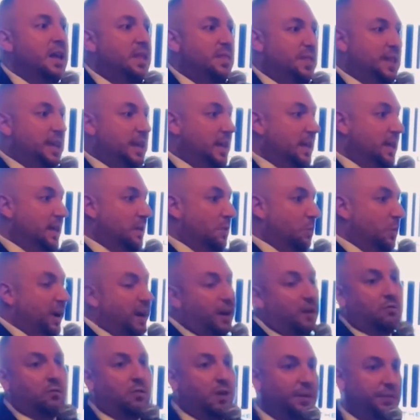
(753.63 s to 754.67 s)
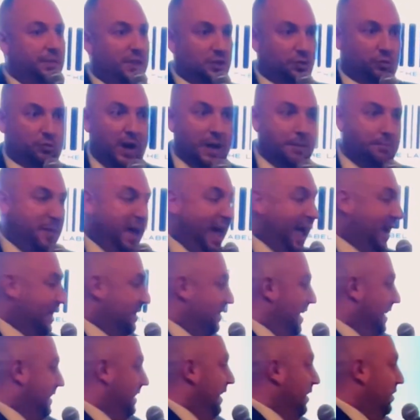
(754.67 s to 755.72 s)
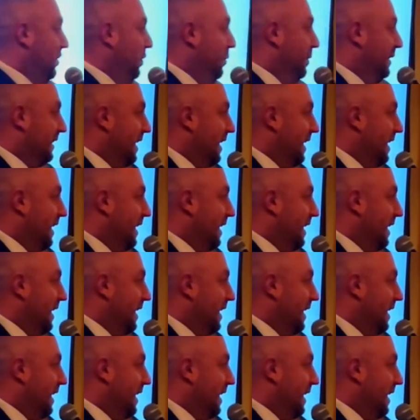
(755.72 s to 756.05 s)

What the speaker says: We're gonna run this right back. This issue is